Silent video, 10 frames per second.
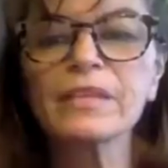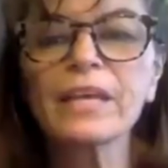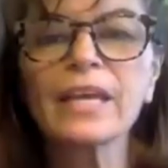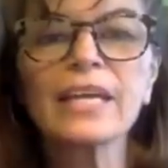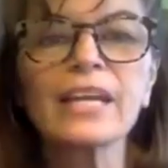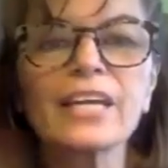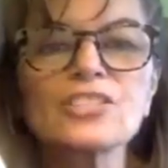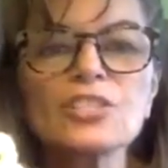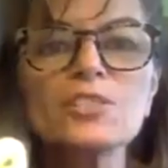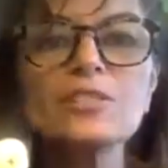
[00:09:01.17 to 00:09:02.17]
And I
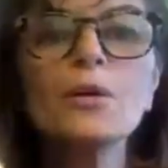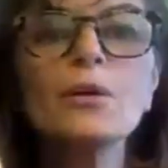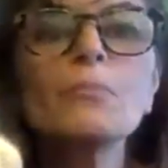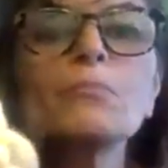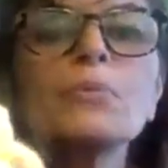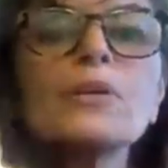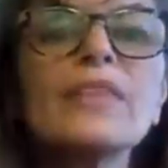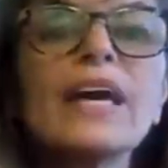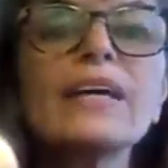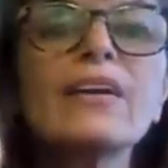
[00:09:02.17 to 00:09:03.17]
just put
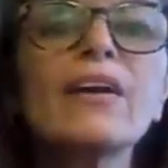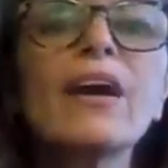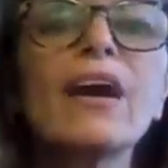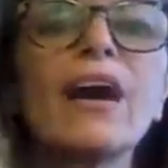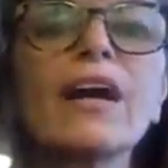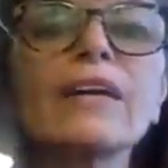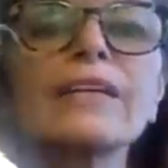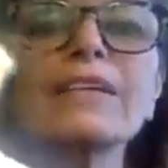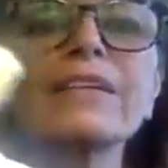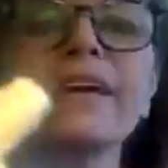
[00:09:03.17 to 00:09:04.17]
that on
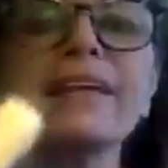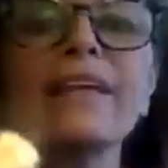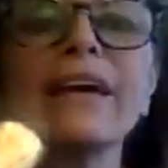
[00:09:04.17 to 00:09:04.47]
like that.